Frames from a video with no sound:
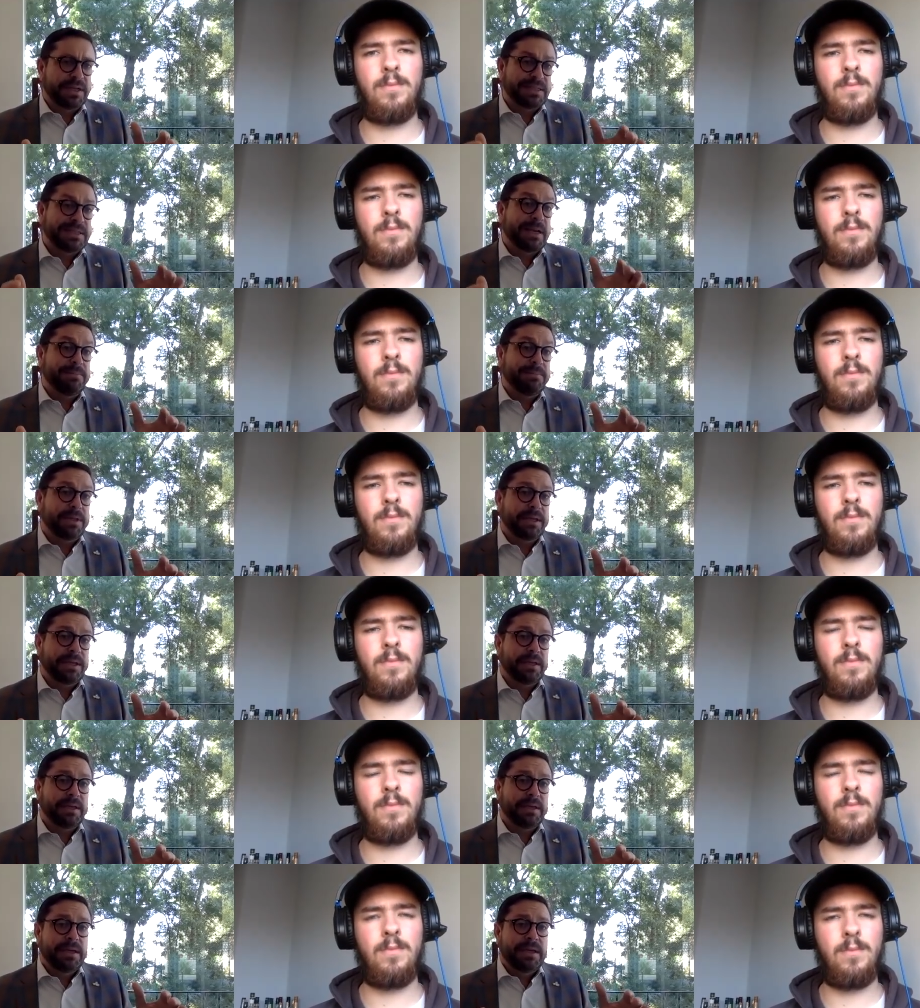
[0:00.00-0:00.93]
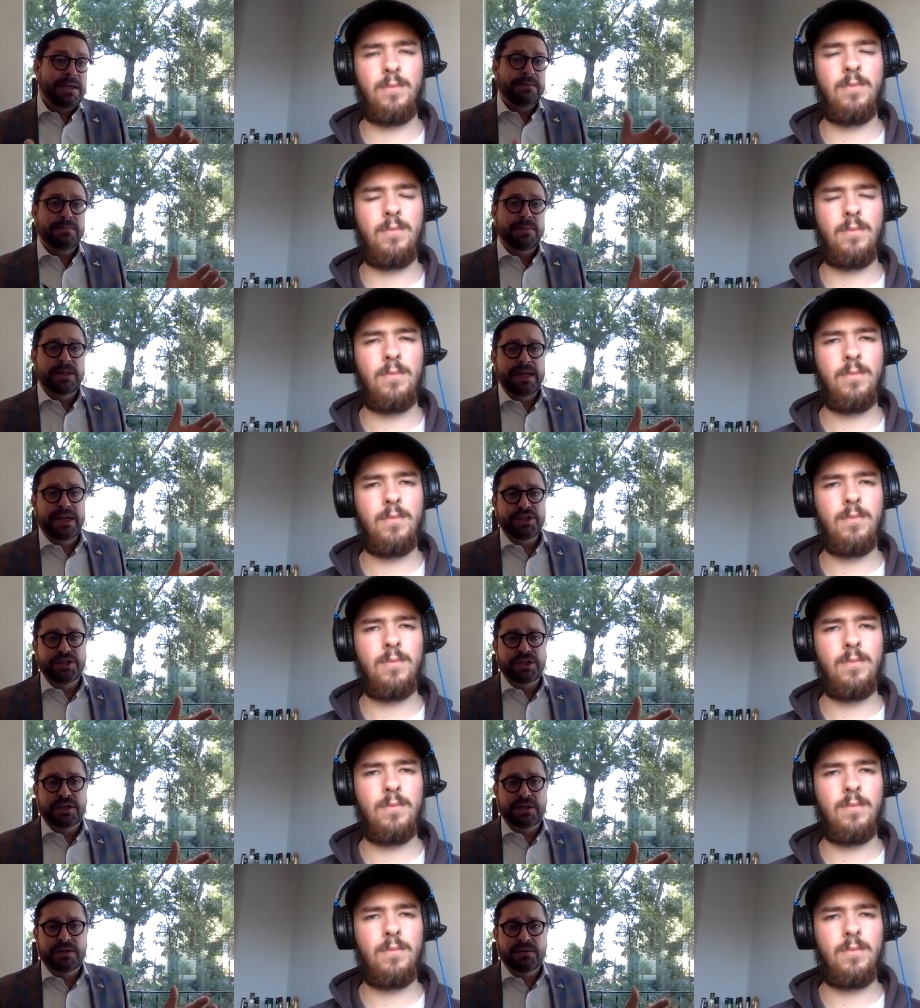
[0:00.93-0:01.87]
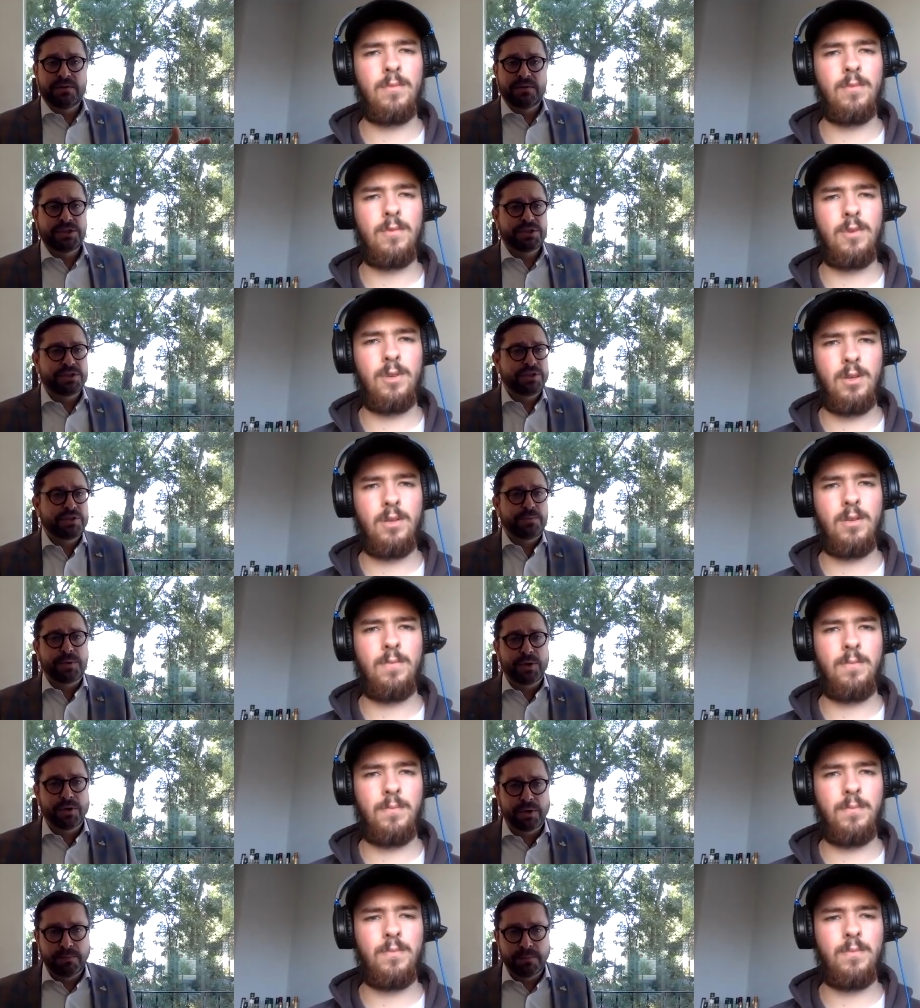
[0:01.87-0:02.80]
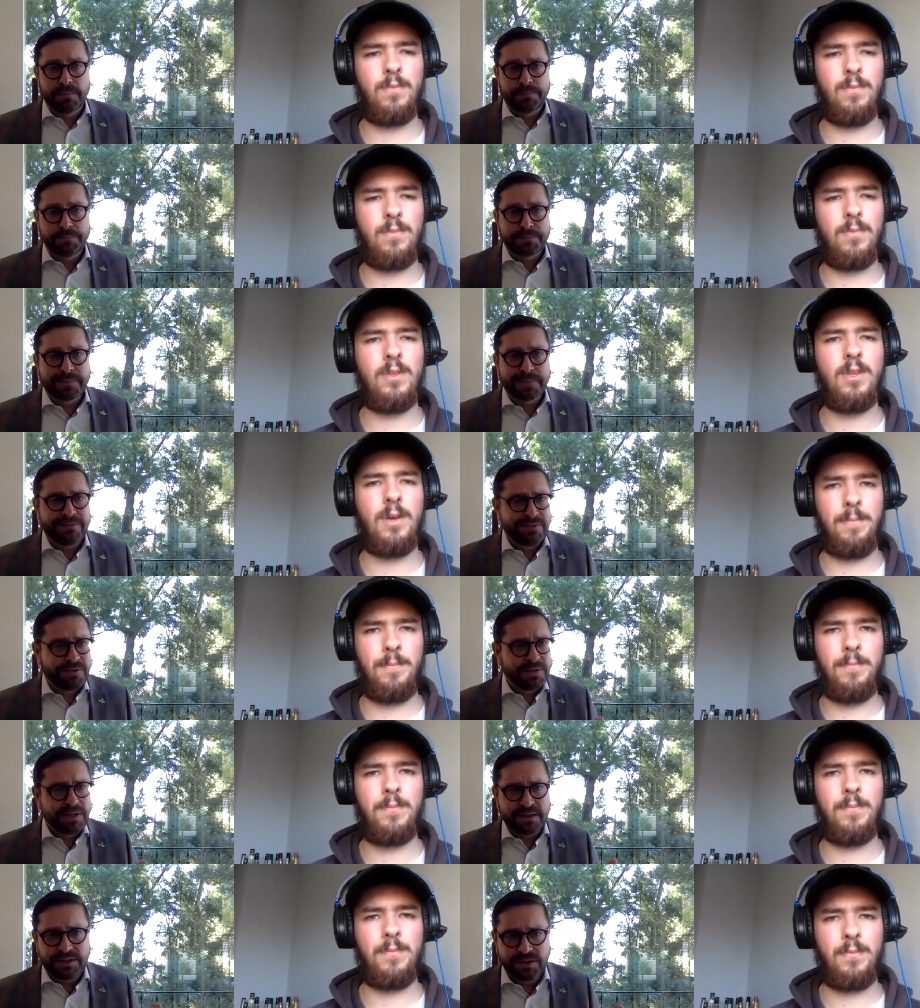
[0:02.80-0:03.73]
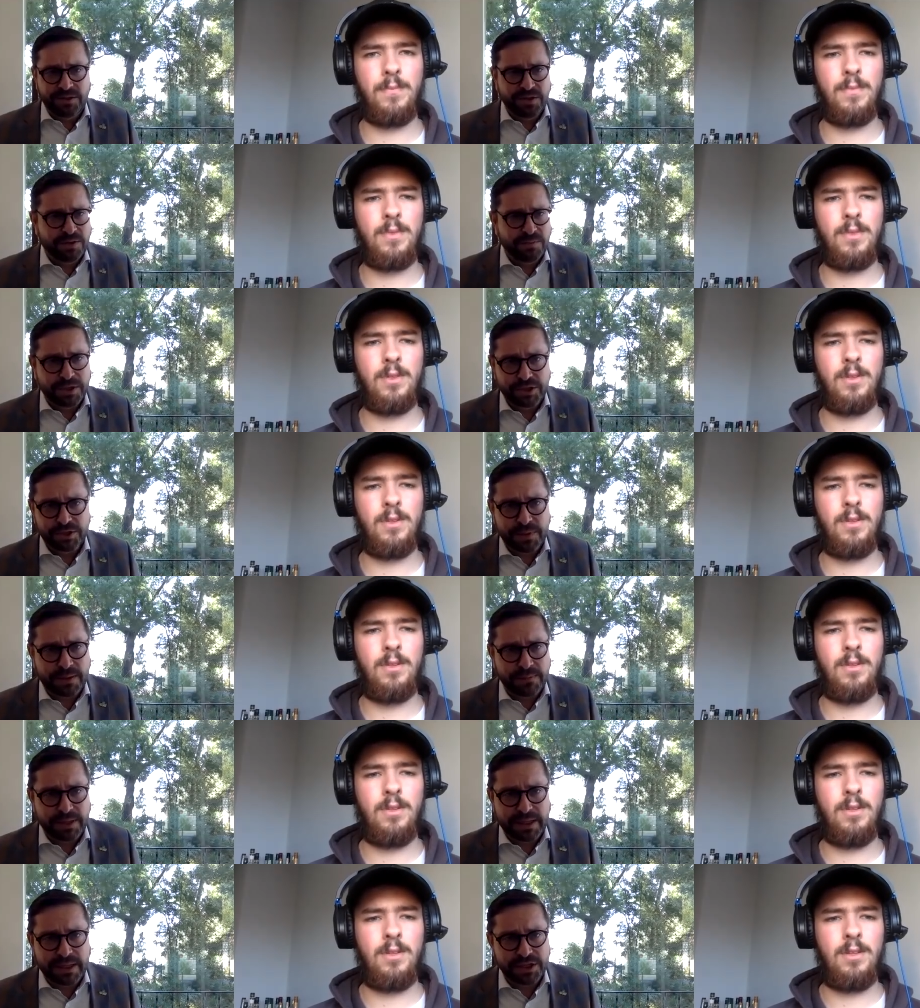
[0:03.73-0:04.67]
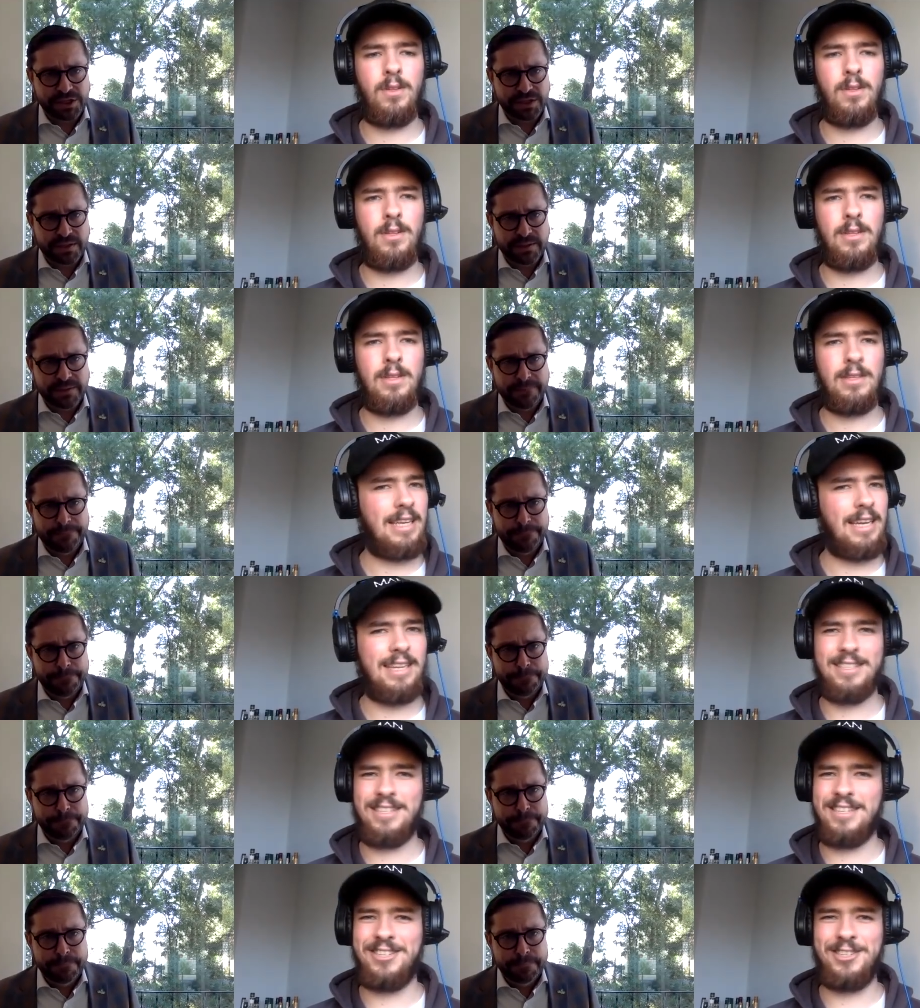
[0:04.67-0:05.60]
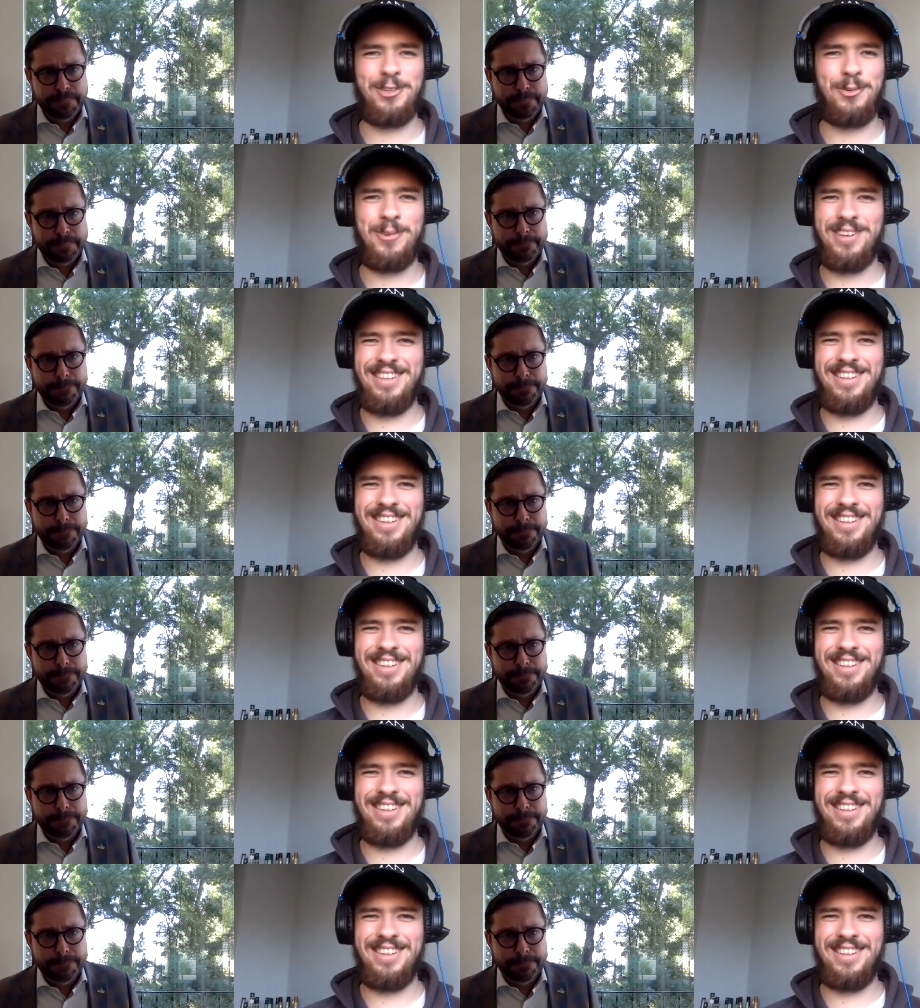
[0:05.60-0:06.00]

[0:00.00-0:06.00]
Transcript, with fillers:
Speaker 1: assembly in Malaysia, which is superb. Have you do you know much about Malaysia?
Speaker 2: Can't say I do.